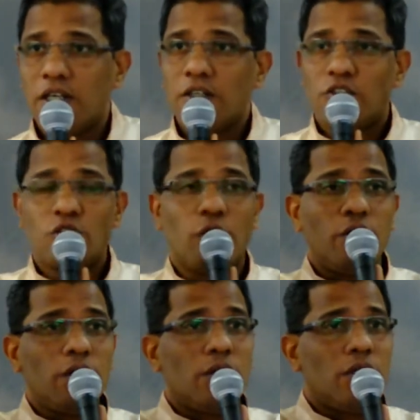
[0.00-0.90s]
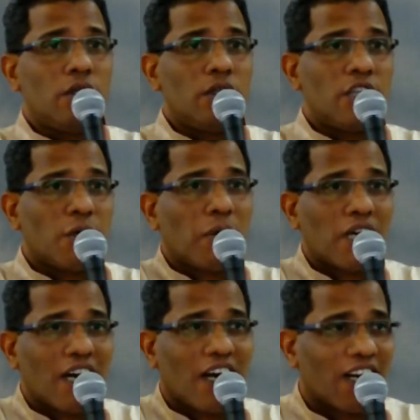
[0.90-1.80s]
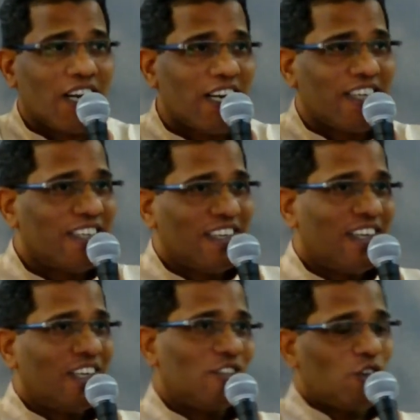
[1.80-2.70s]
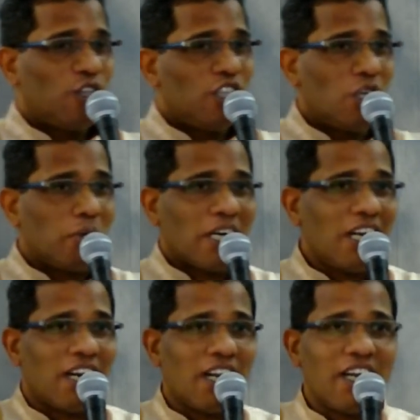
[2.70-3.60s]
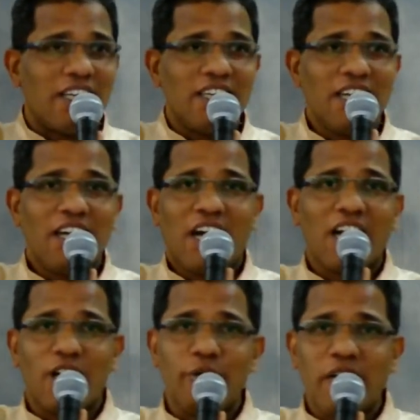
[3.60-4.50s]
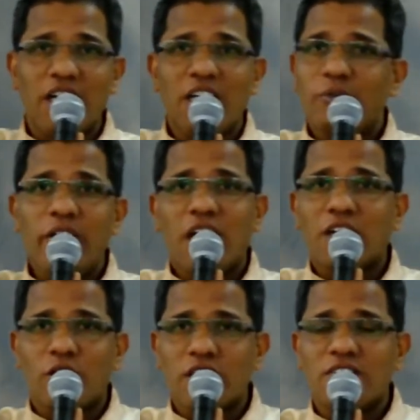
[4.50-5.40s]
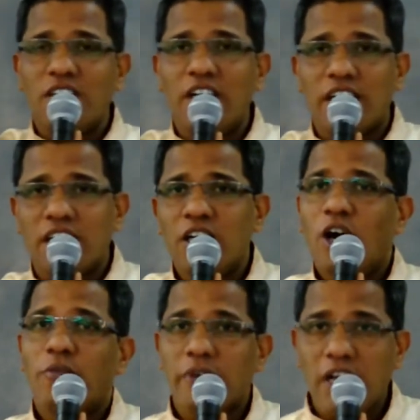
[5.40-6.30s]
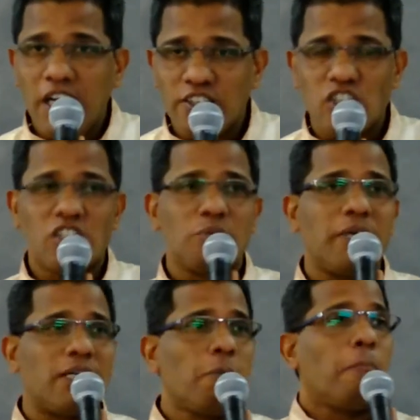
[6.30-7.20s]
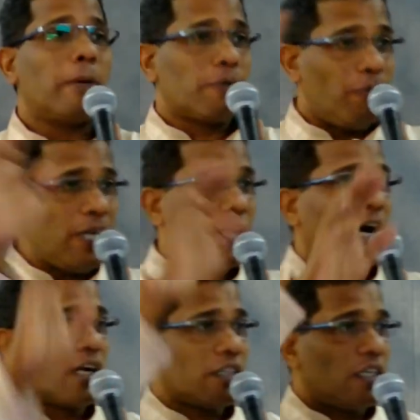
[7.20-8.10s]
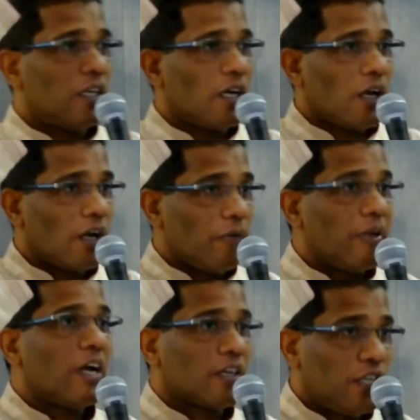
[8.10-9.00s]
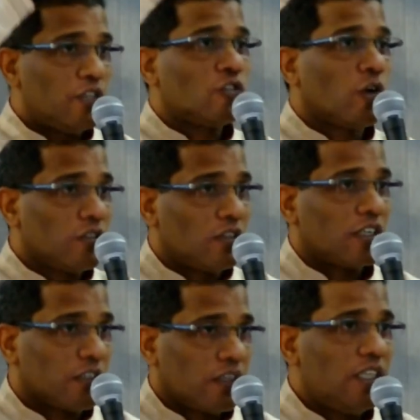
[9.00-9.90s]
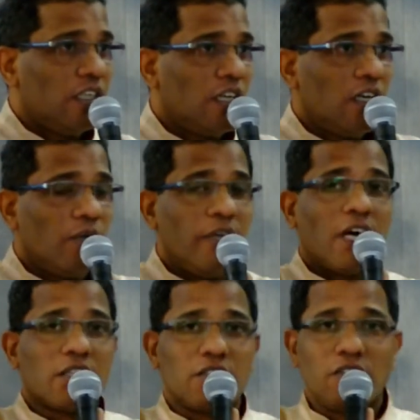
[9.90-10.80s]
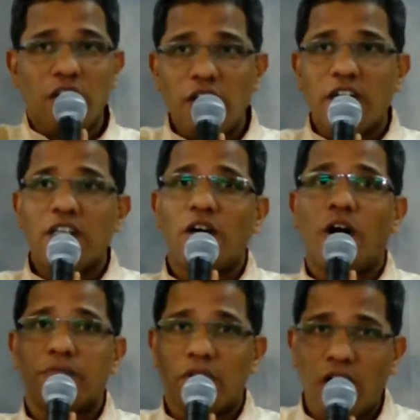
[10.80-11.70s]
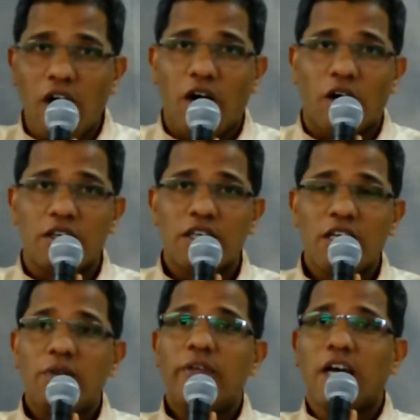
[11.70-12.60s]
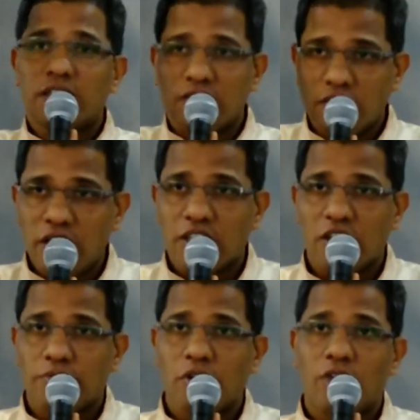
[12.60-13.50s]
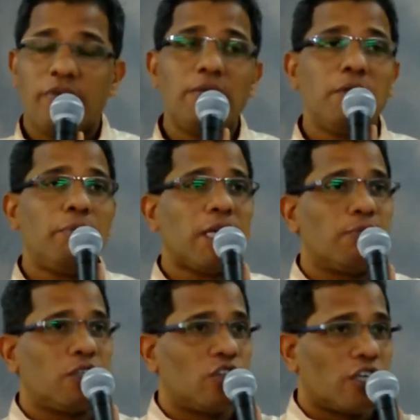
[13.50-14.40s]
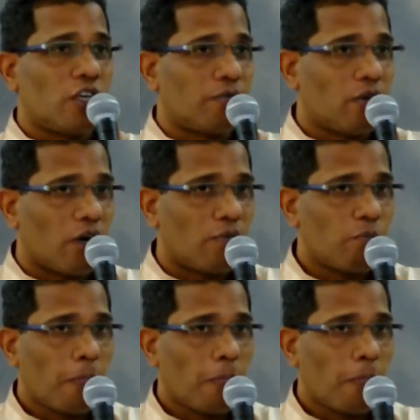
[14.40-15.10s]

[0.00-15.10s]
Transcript: Sonda Makalanale, Sonda Makalanale, hallelujah. We are not the children of illegitimate, but we are the we are his own children, right? We are the children of God. We are the children of God. When we became the children of God,